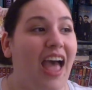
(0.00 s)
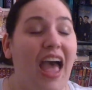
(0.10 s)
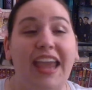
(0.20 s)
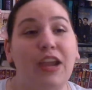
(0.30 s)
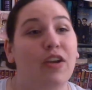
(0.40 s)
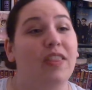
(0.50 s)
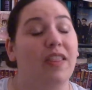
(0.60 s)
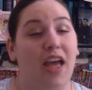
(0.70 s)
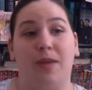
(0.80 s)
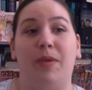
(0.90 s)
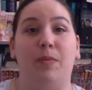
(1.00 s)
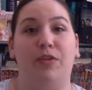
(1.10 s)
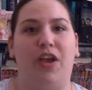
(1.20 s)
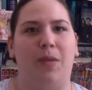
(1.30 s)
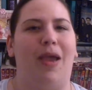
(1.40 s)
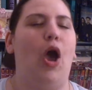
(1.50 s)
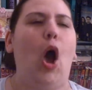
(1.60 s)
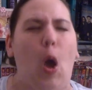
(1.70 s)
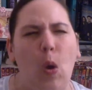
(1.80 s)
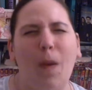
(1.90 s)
I hear a lot of people talk about, oh,